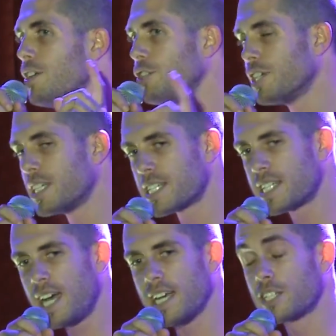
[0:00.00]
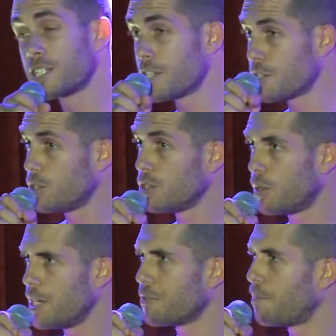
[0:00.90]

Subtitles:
You can say, because this is a good question.